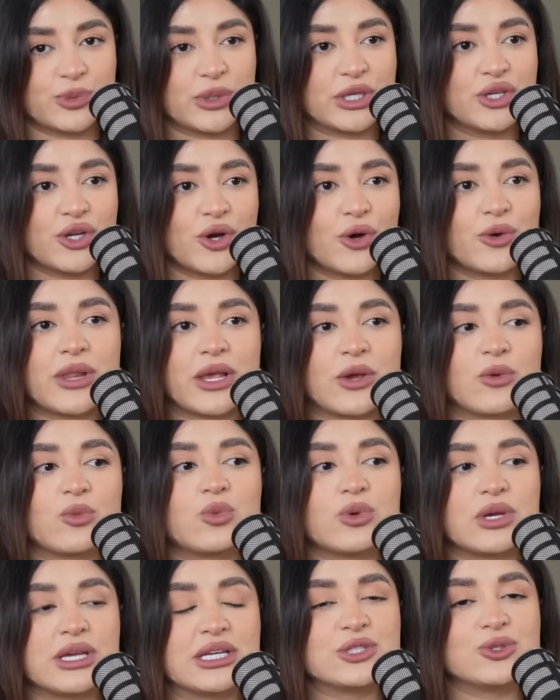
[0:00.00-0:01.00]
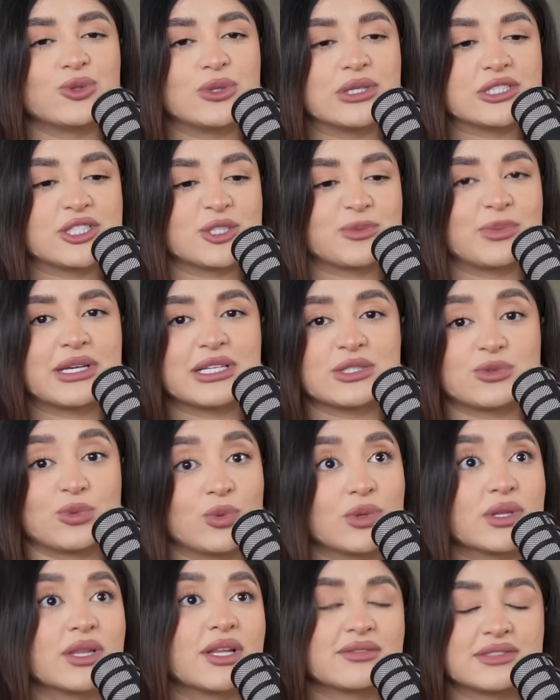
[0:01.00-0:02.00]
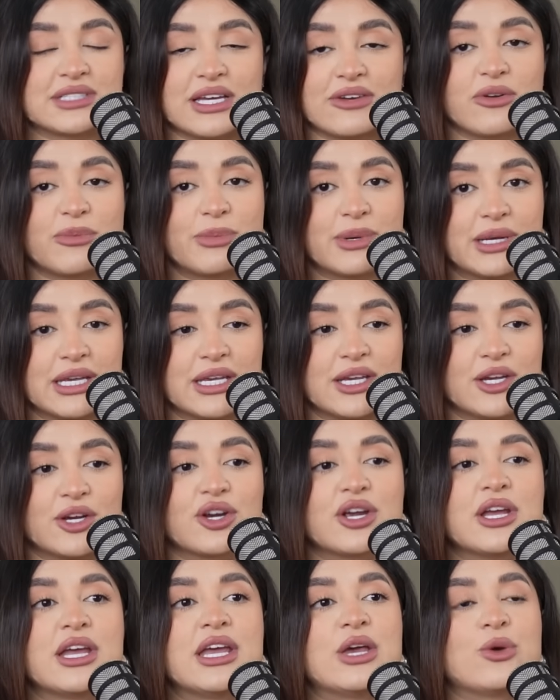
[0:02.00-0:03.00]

We know, like we do it just because we would love to have everybody here.